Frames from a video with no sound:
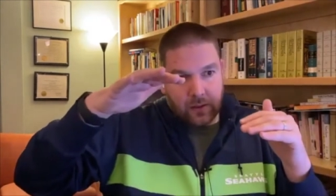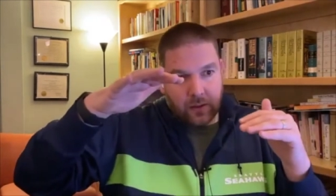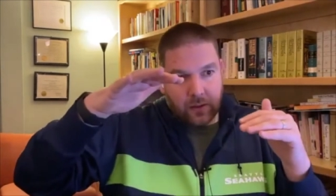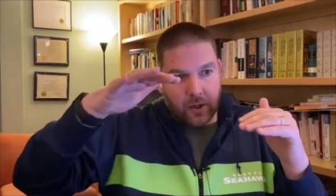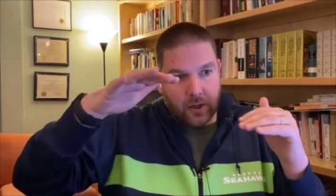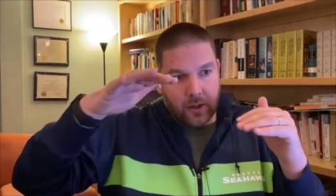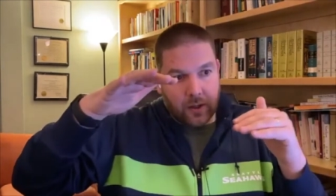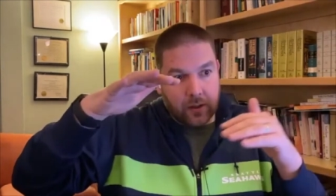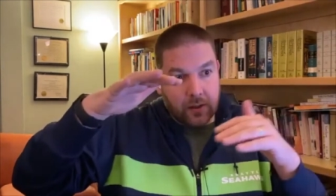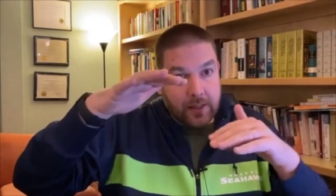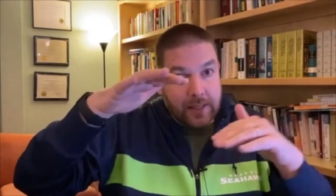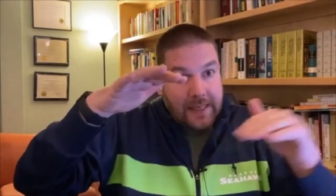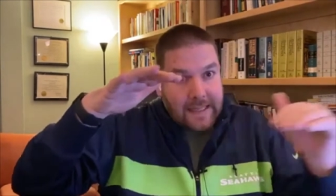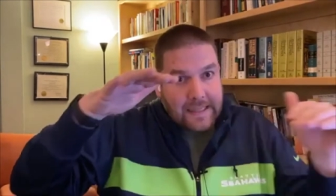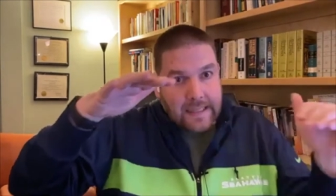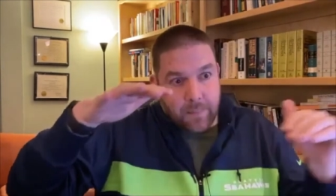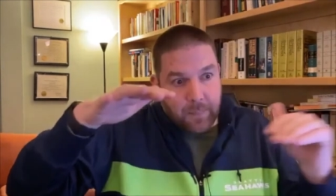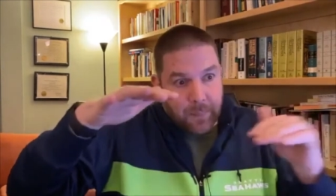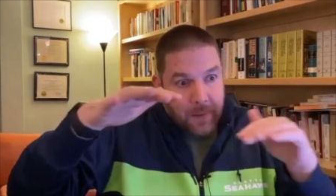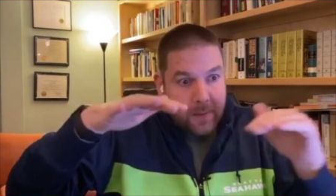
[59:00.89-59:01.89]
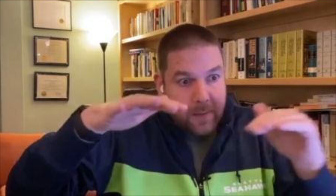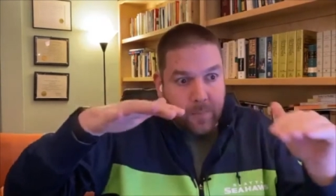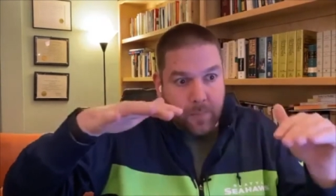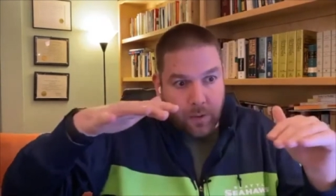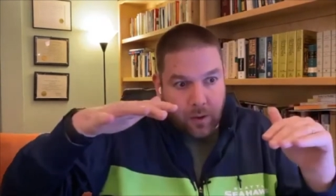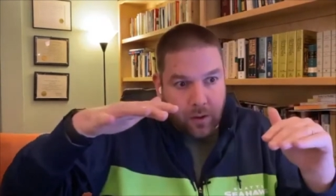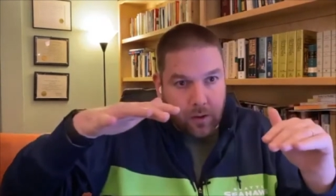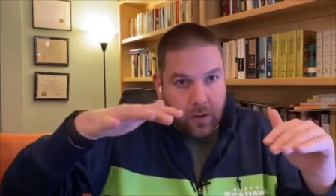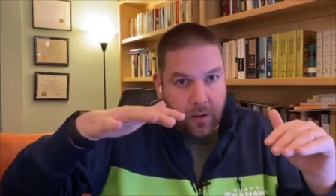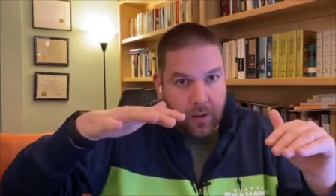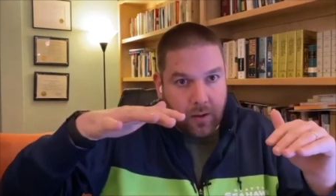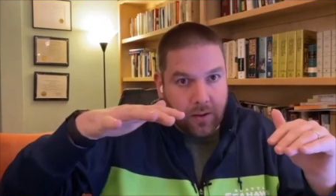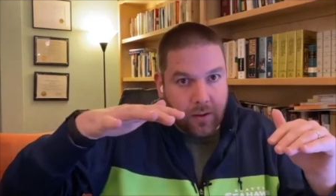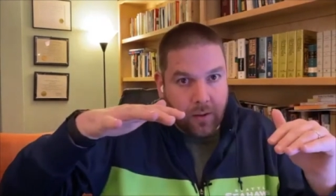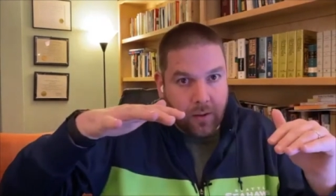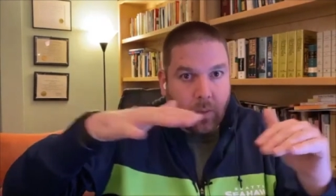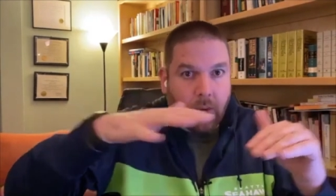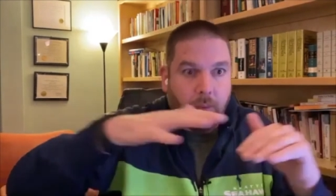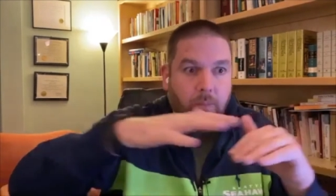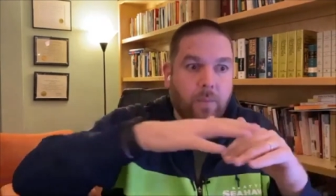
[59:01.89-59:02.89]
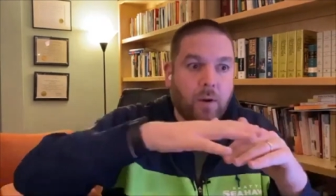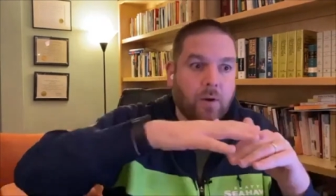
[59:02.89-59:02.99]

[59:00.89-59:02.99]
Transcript: going to lead the people while